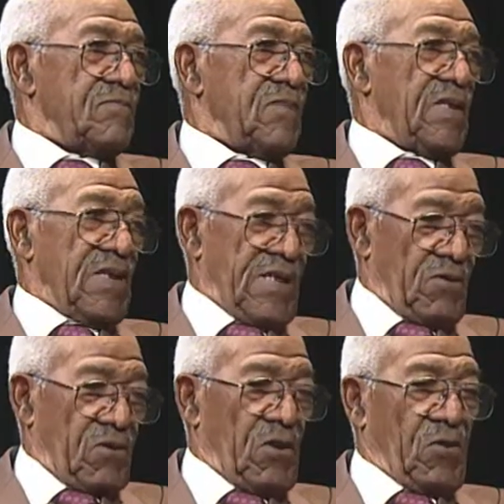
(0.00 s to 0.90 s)

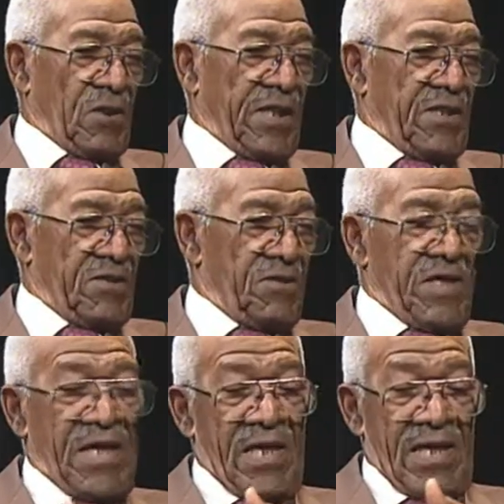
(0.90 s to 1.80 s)
Local
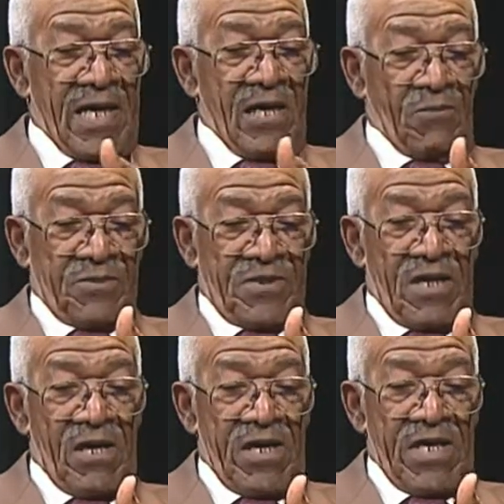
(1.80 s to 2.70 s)
838. I helped
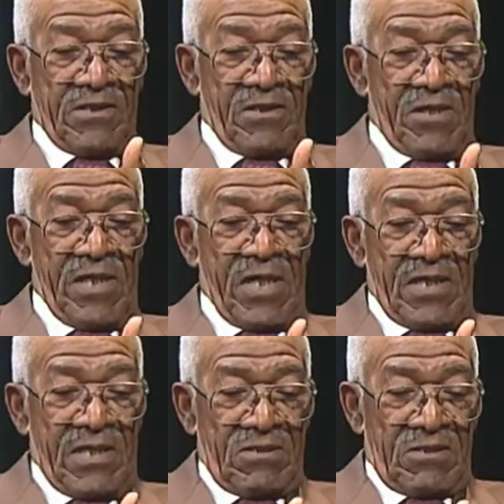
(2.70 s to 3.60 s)
start 838,
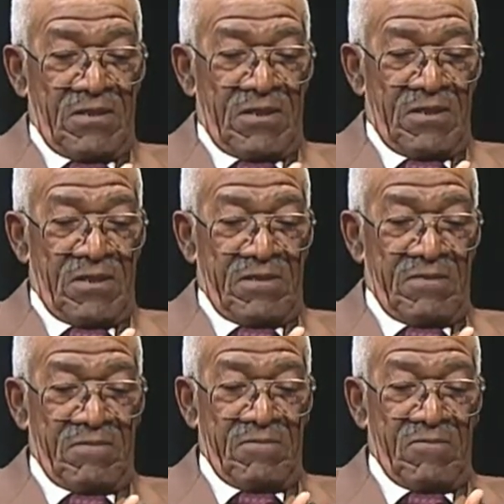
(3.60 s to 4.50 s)
and I was on the
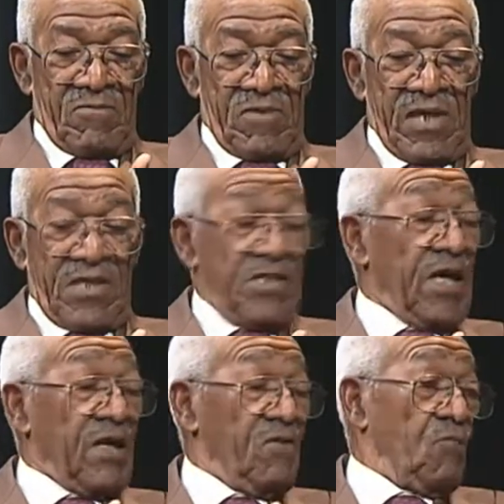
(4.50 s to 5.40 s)

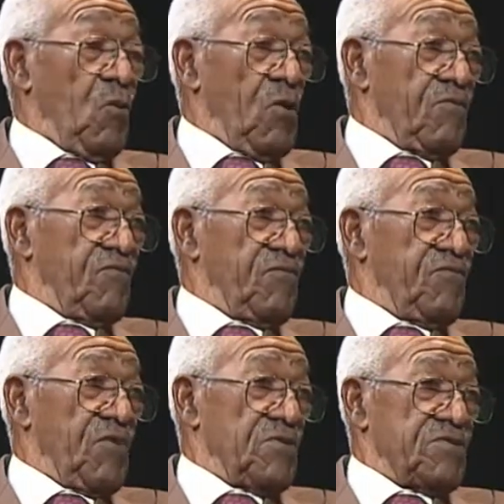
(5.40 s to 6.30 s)
executive board for the
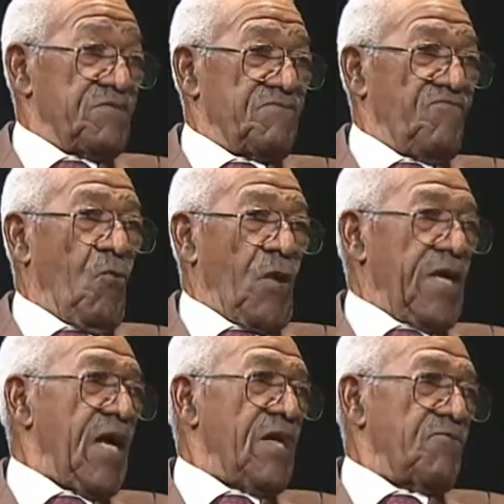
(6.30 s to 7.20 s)
first 4
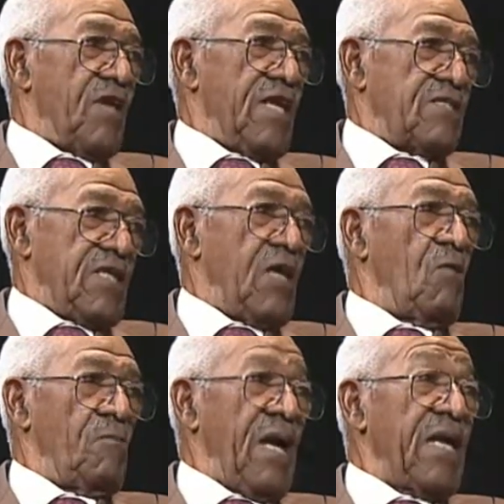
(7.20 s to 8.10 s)
contracts and
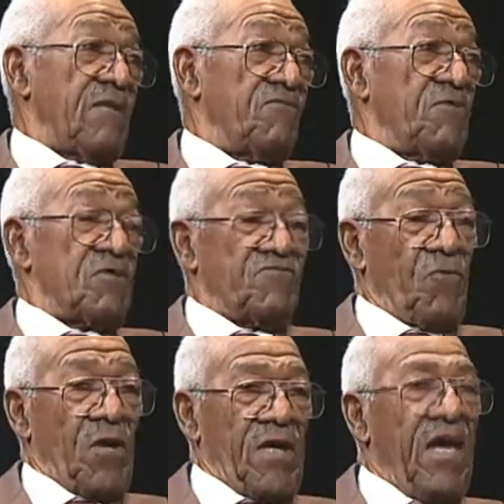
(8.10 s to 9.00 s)
helped make the first
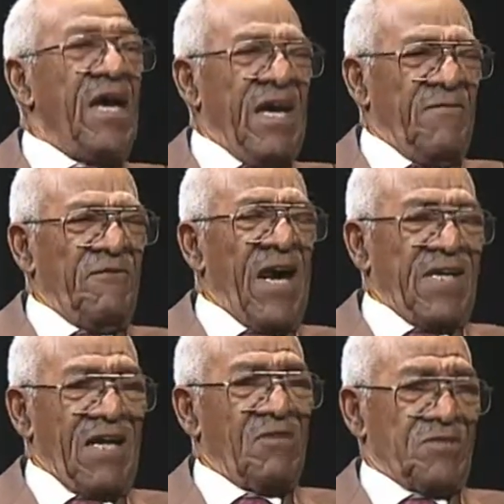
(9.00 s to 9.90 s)
4. In
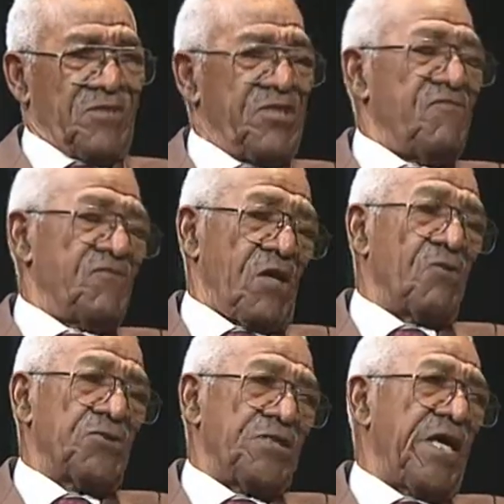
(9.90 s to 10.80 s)
fact, I was the chief
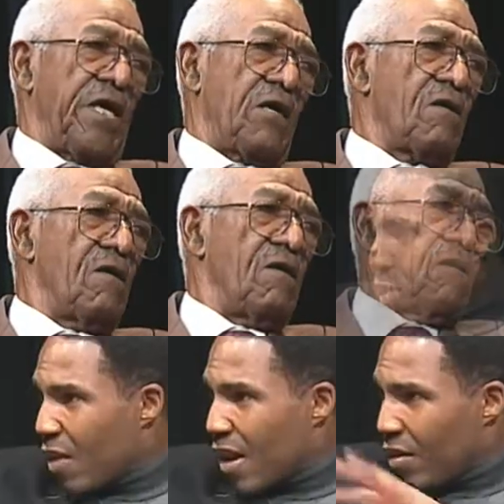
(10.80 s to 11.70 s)
negotiator.
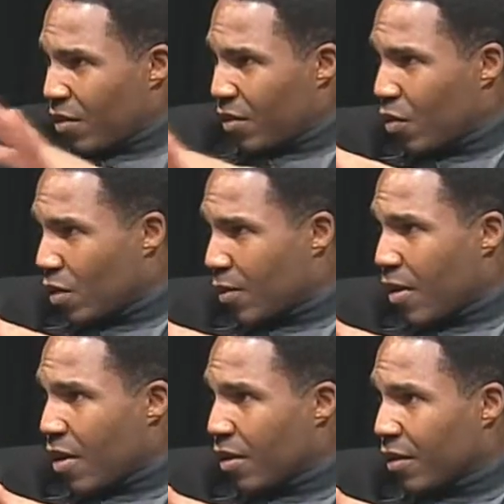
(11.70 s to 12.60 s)
Well, I know you were a
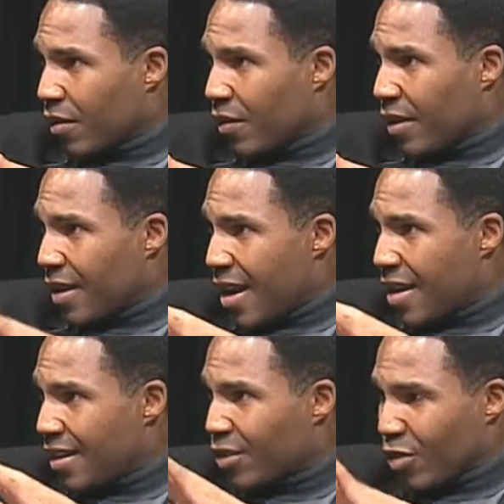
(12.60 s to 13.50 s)
part of the
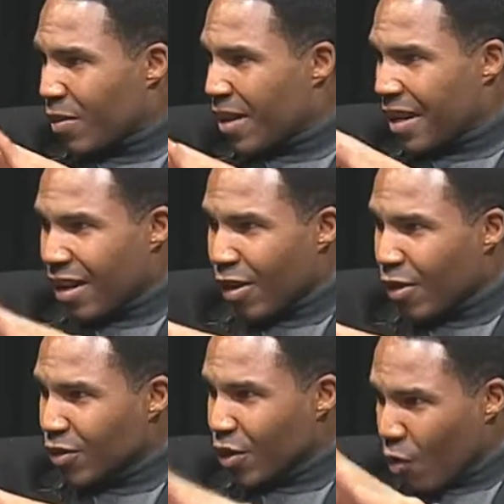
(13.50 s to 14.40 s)
non-discriminating
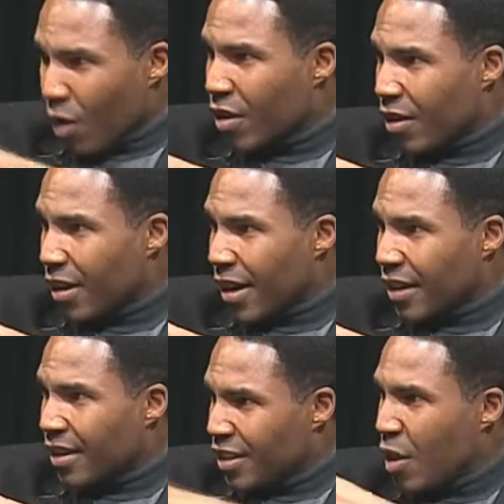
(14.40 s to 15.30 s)
clause, or you worked on that.
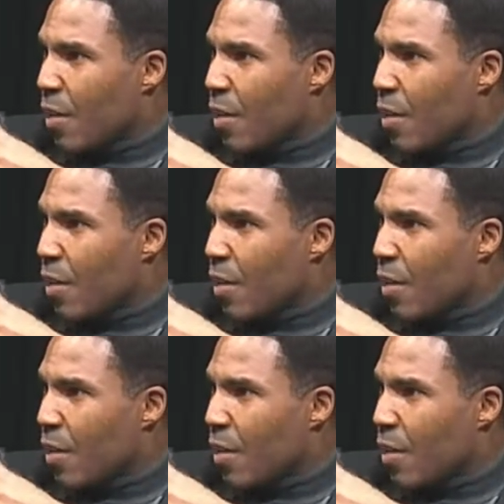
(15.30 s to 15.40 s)
Tell me,